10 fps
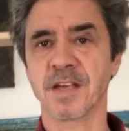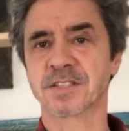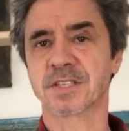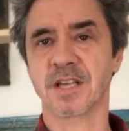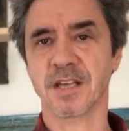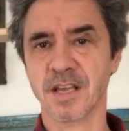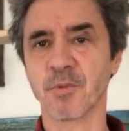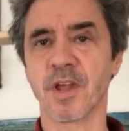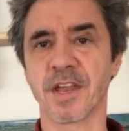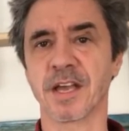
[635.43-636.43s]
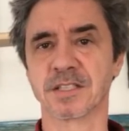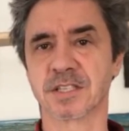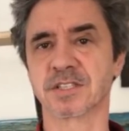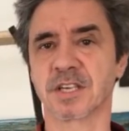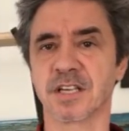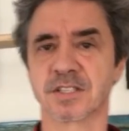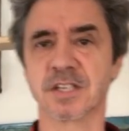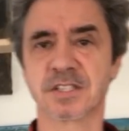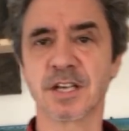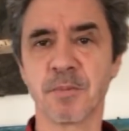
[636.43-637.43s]
It really is. It's
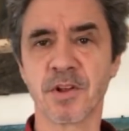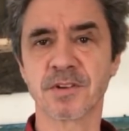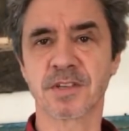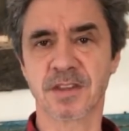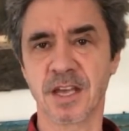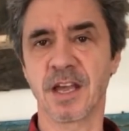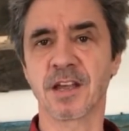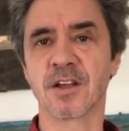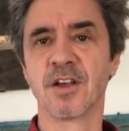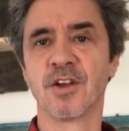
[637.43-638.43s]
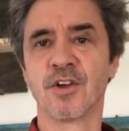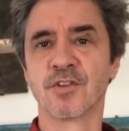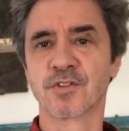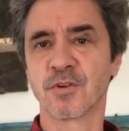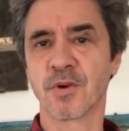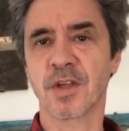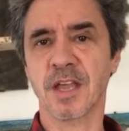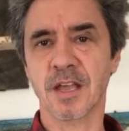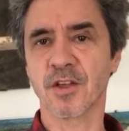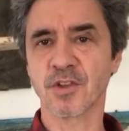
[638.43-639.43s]
a similar thing to,
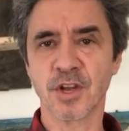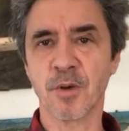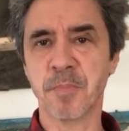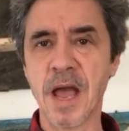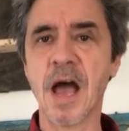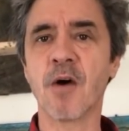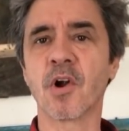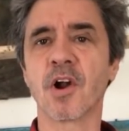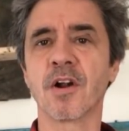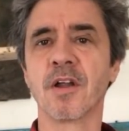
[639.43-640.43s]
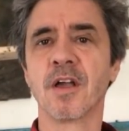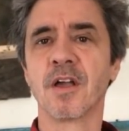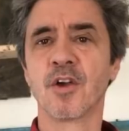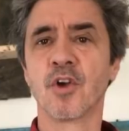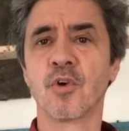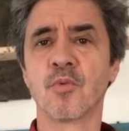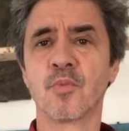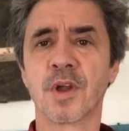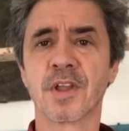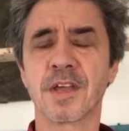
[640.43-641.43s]
you know, power
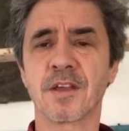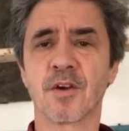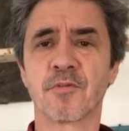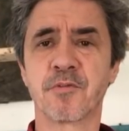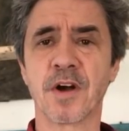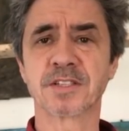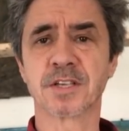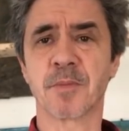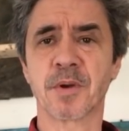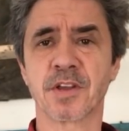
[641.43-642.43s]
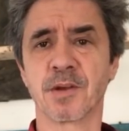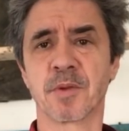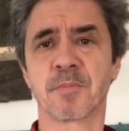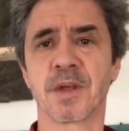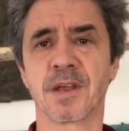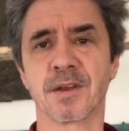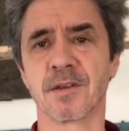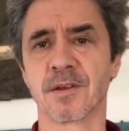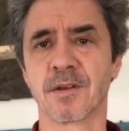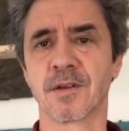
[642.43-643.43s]
really fucks up a human being.
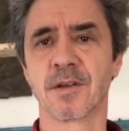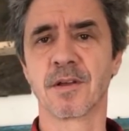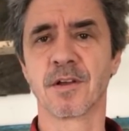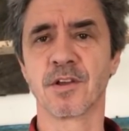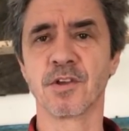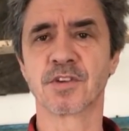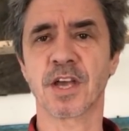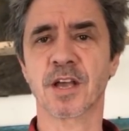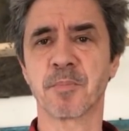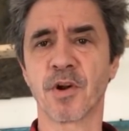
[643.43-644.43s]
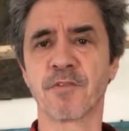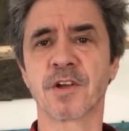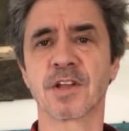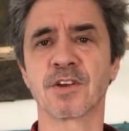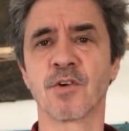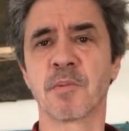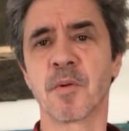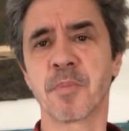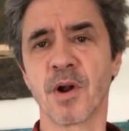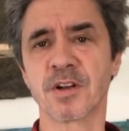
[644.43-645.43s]
You take a perfectly
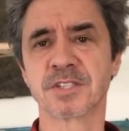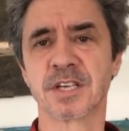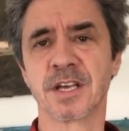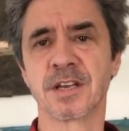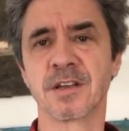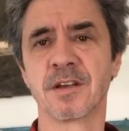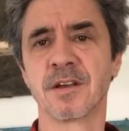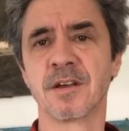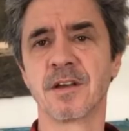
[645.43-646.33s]
normal person,